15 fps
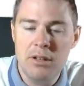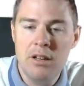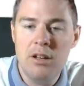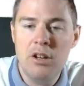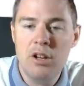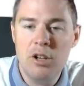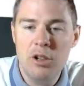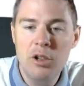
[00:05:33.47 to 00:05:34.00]

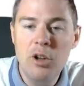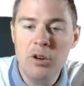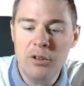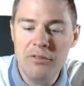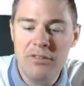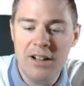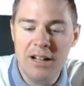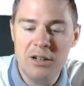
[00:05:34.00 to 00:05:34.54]
a
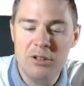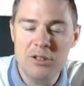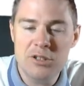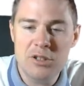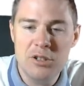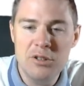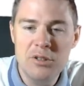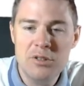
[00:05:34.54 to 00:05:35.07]
log file
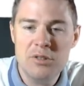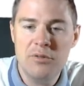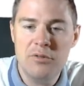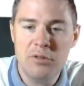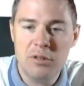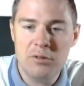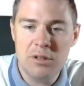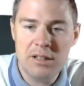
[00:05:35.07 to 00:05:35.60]
also, so
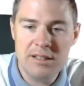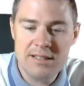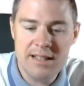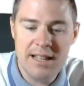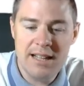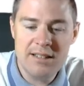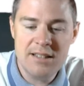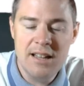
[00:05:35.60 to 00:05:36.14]
forward
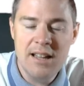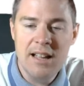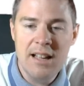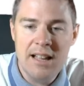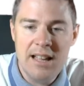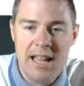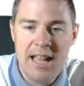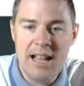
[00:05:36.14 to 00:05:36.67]
slash
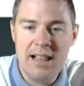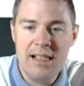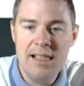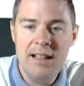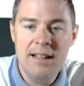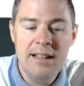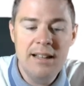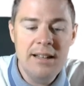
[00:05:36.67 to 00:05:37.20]

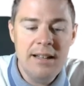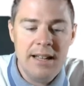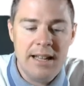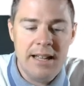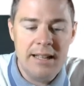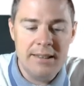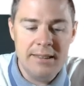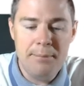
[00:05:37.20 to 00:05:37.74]
l
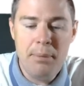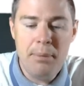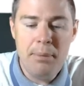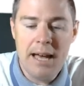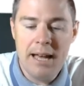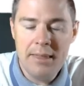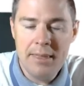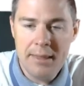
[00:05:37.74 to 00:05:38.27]
and the
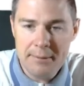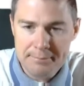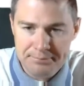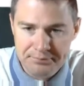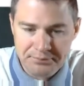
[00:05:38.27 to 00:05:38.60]
path